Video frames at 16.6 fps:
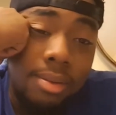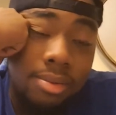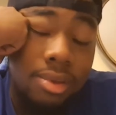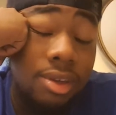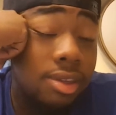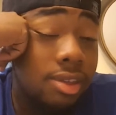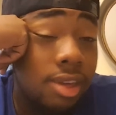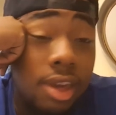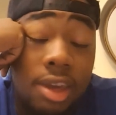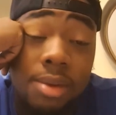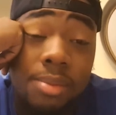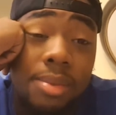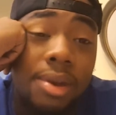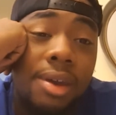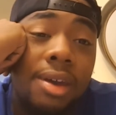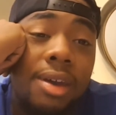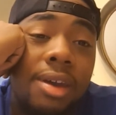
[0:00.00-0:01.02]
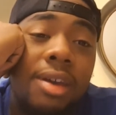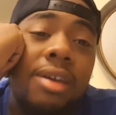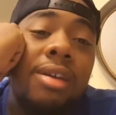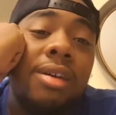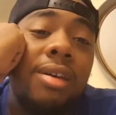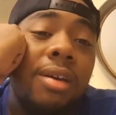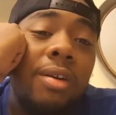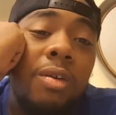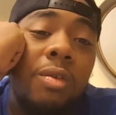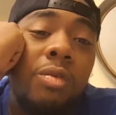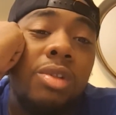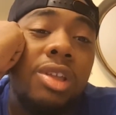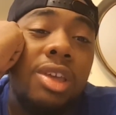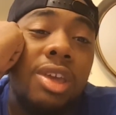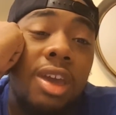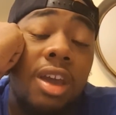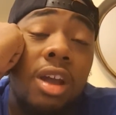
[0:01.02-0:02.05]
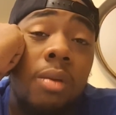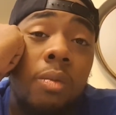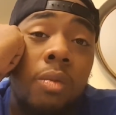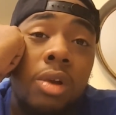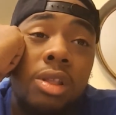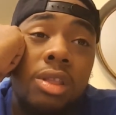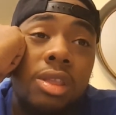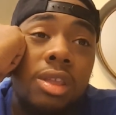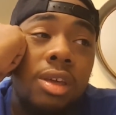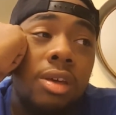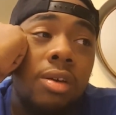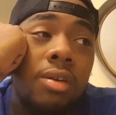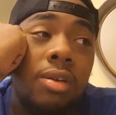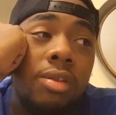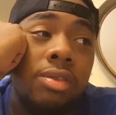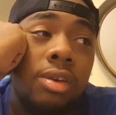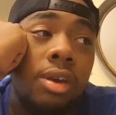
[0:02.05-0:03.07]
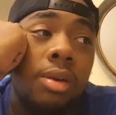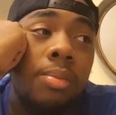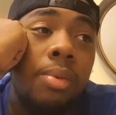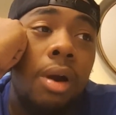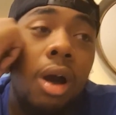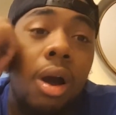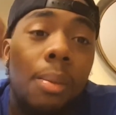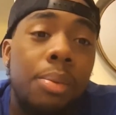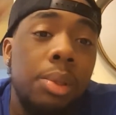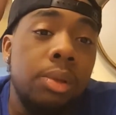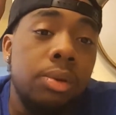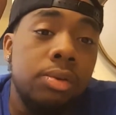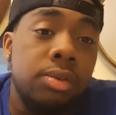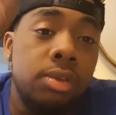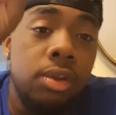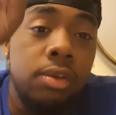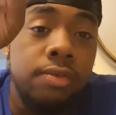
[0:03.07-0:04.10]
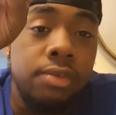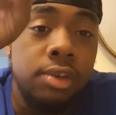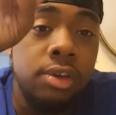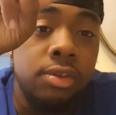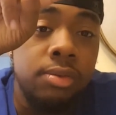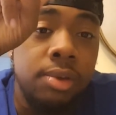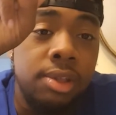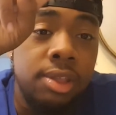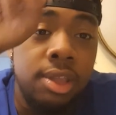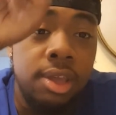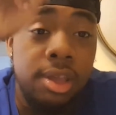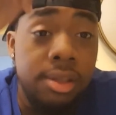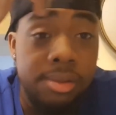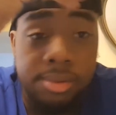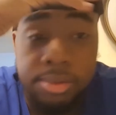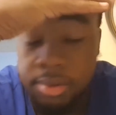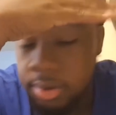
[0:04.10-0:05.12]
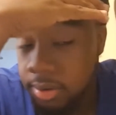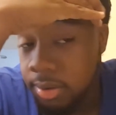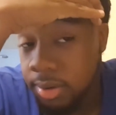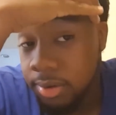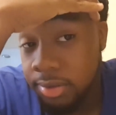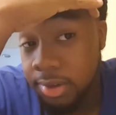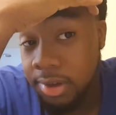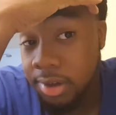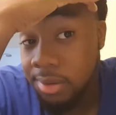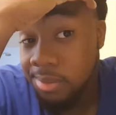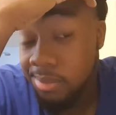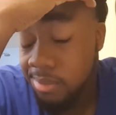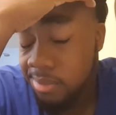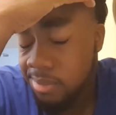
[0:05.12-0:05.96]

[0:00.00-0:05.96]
Just saying, man. I don't really care what the whole entire popular stuff is like that. You know what I'm saying?